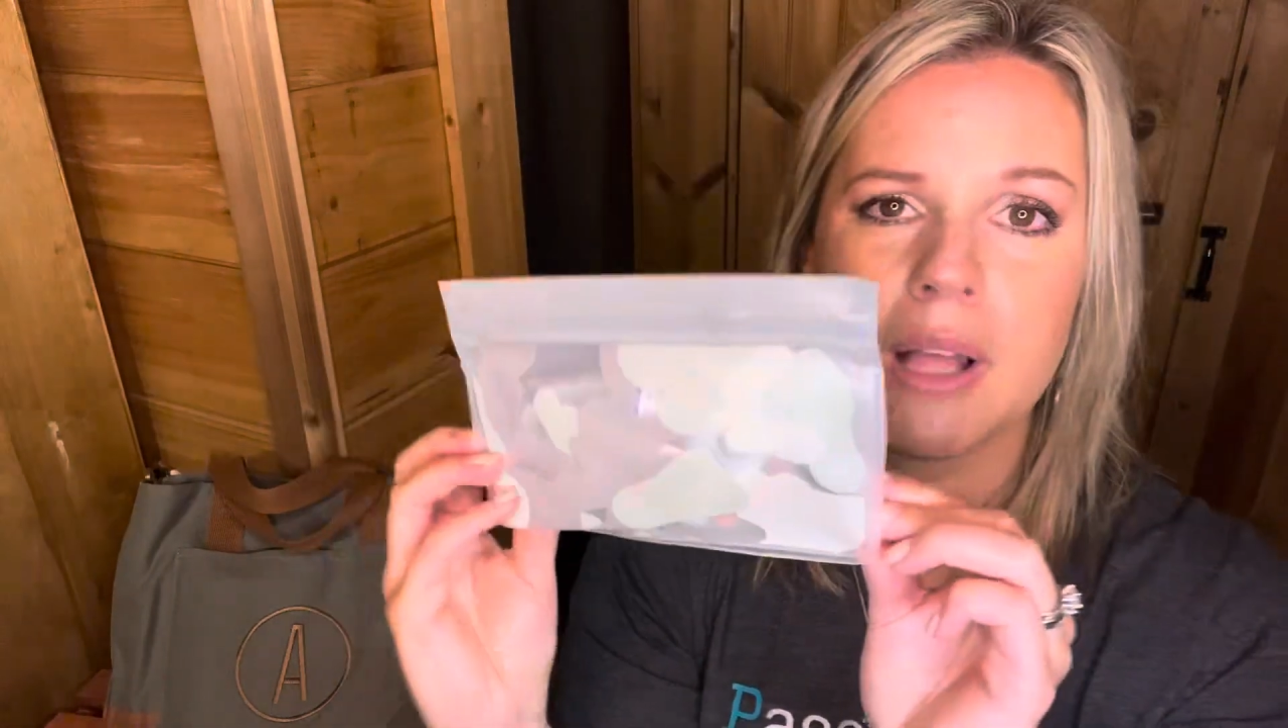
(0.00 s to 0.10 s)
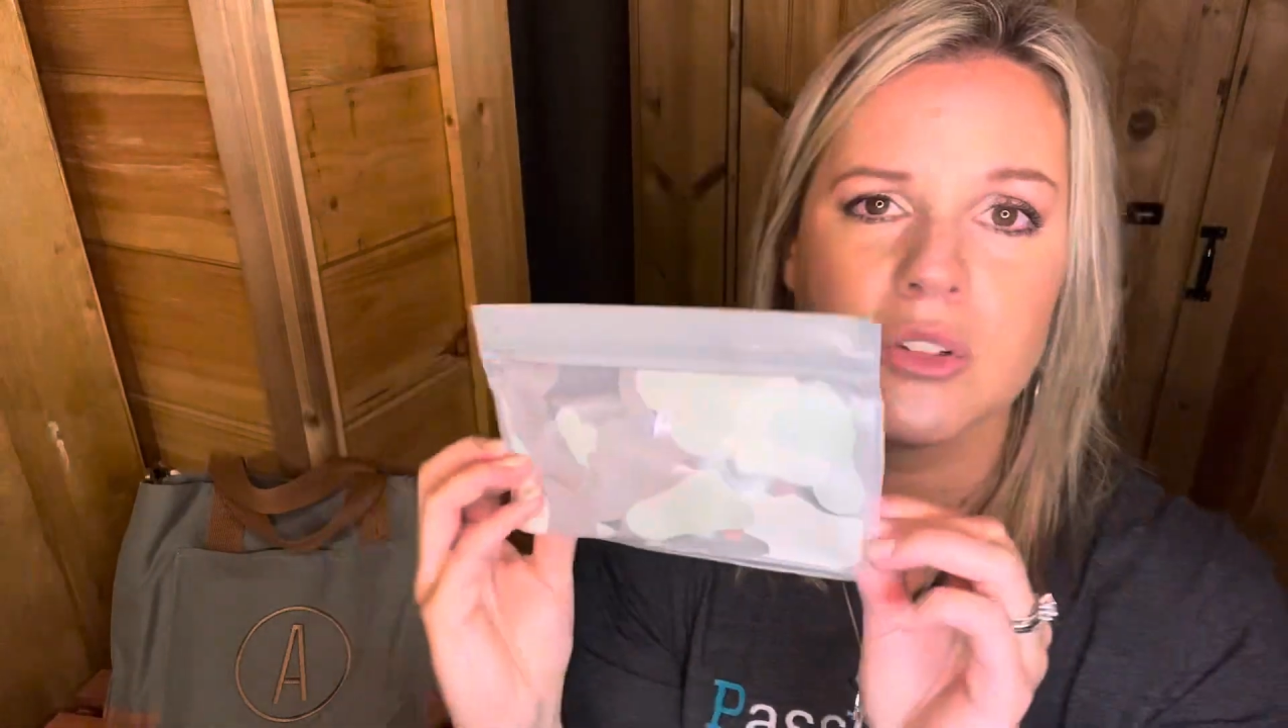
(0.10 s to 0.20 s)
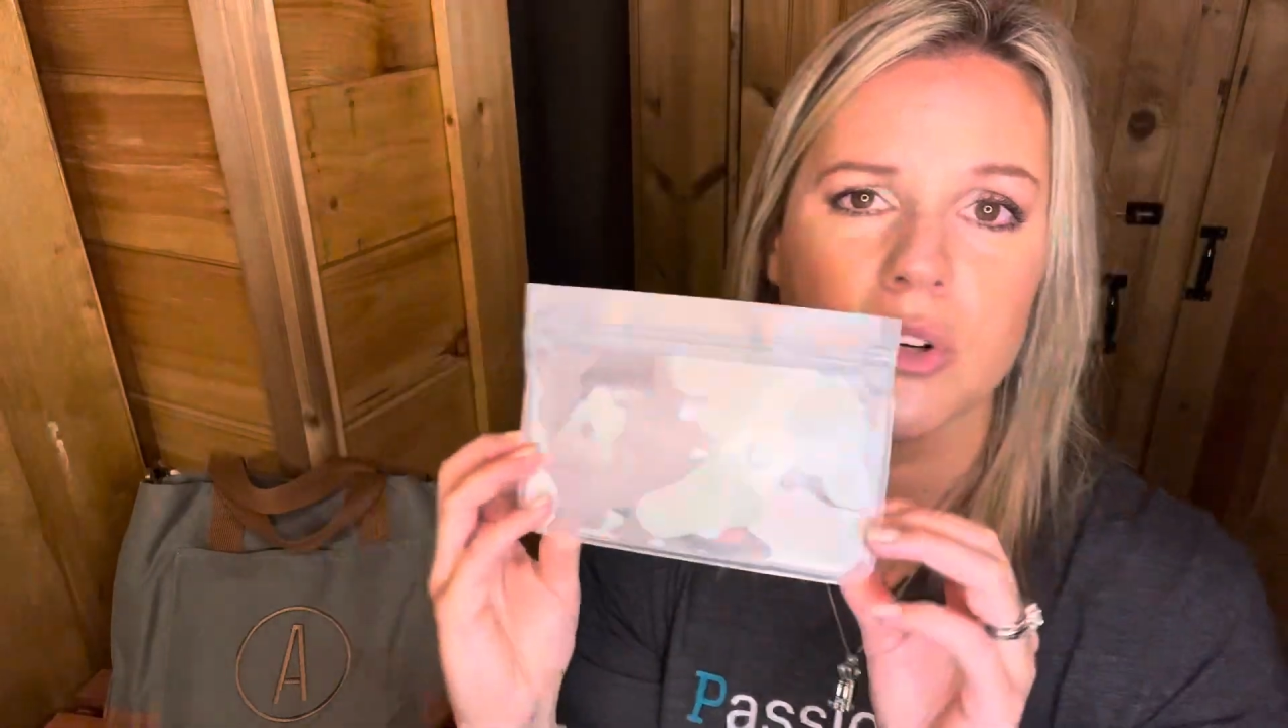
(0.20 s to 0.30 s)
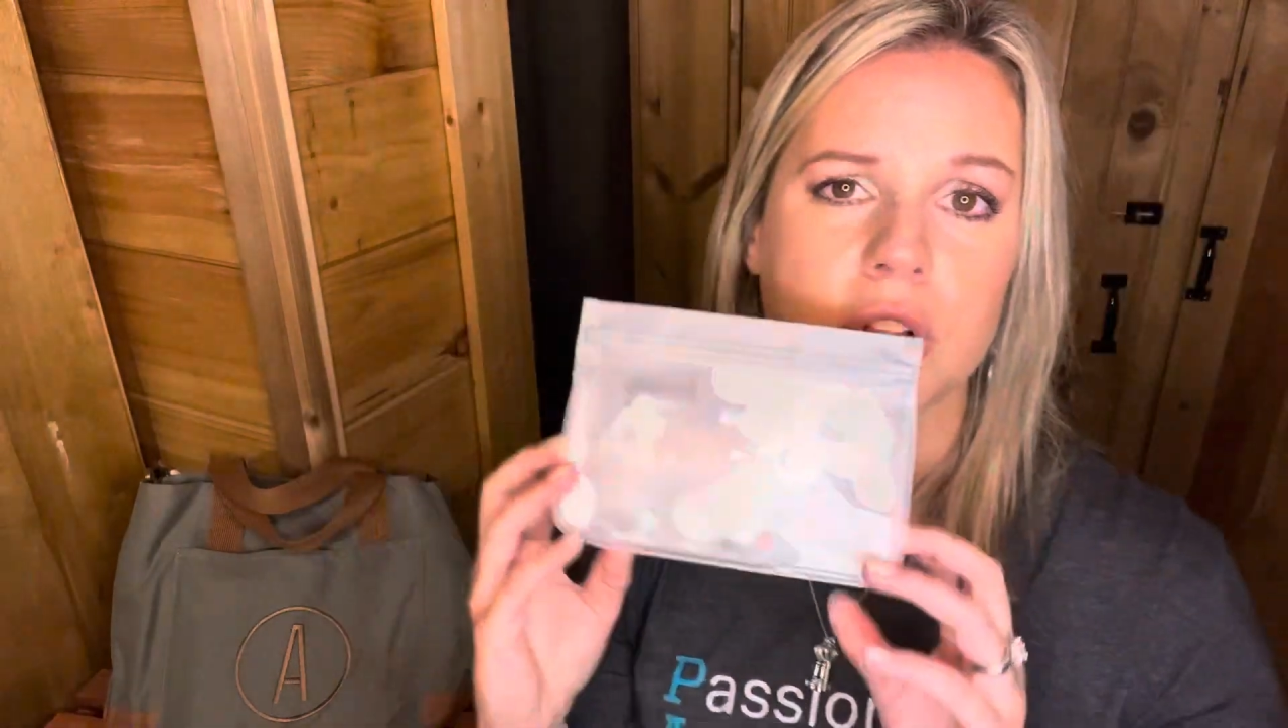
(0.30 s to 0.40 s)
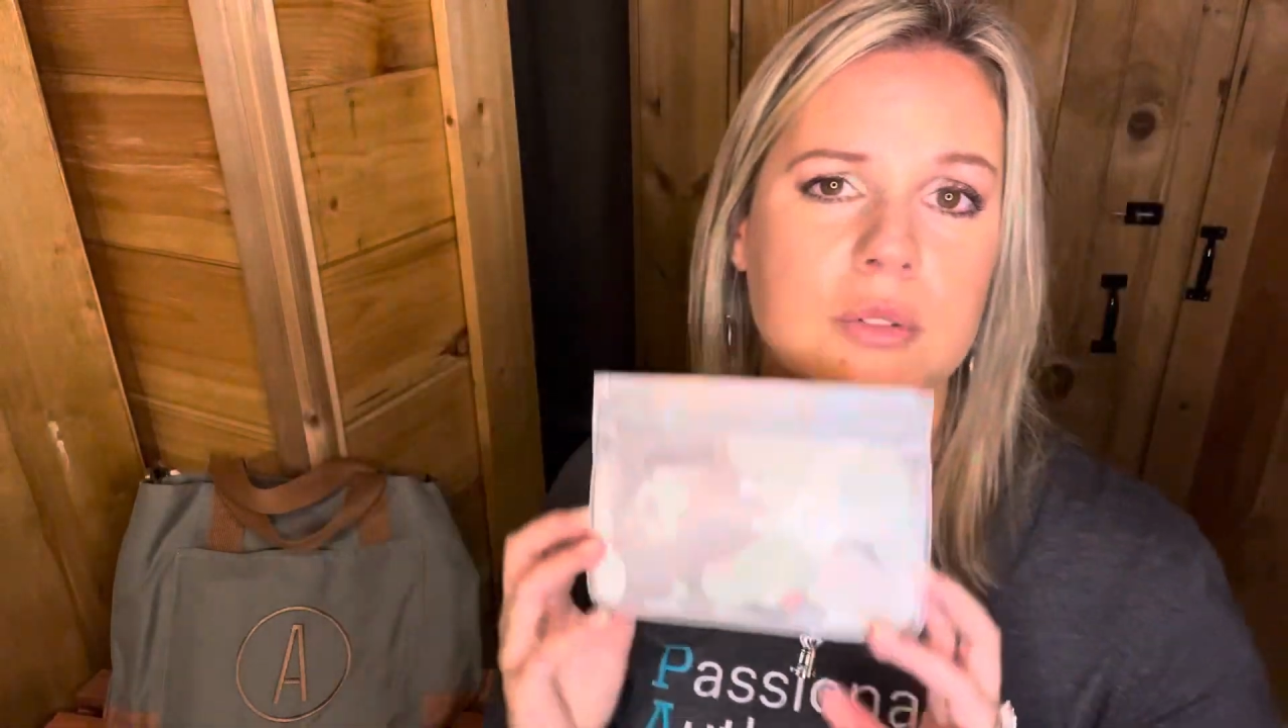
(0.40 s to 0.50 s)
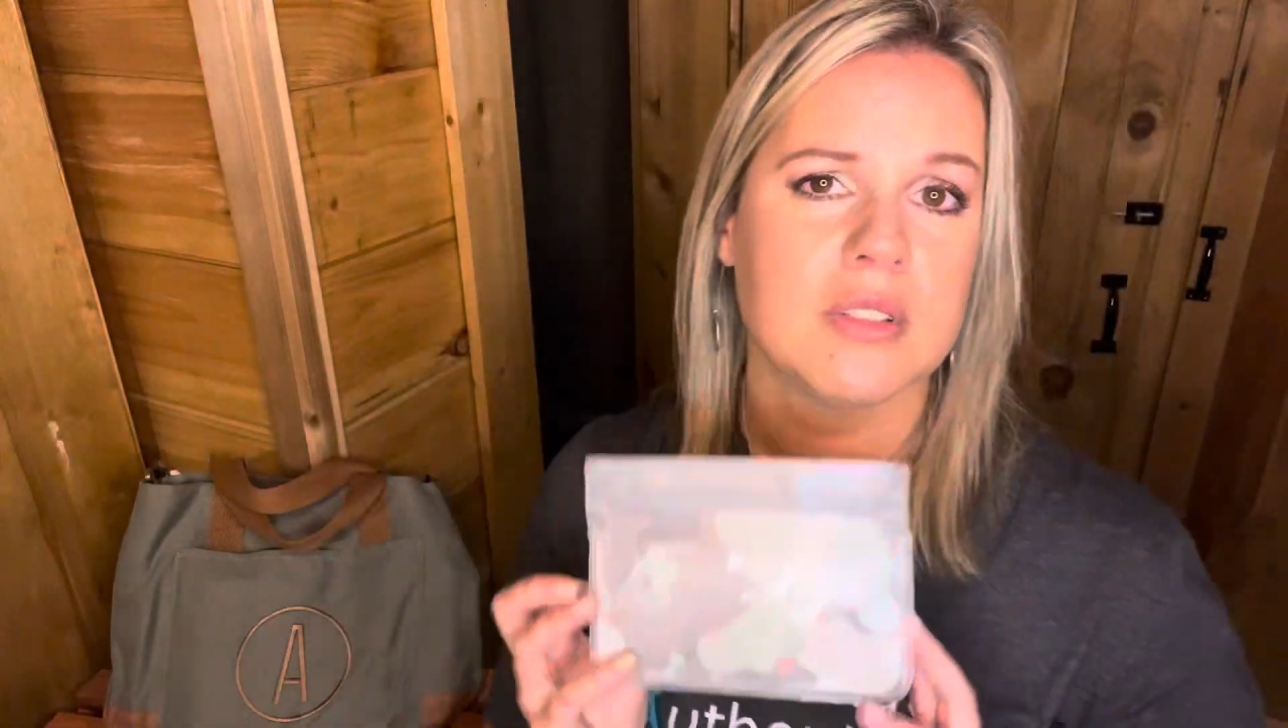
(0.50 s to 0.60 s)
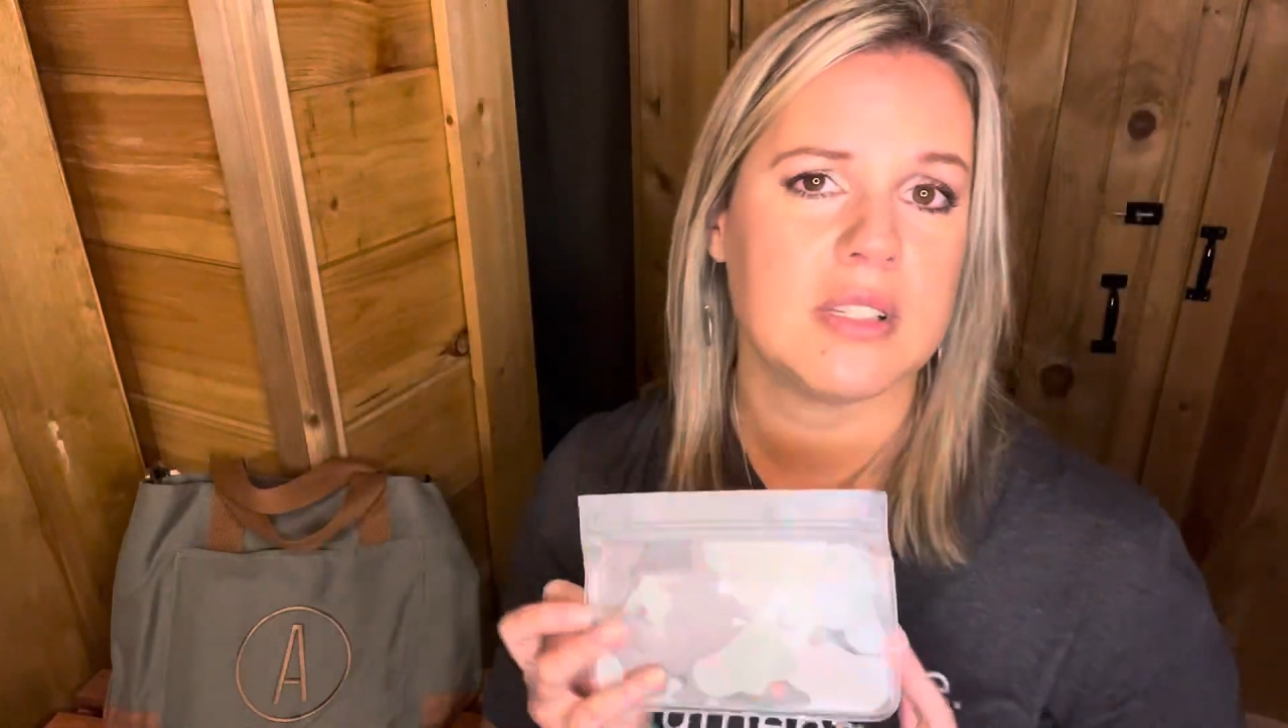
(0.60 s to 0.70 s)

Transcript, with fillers: daughter uses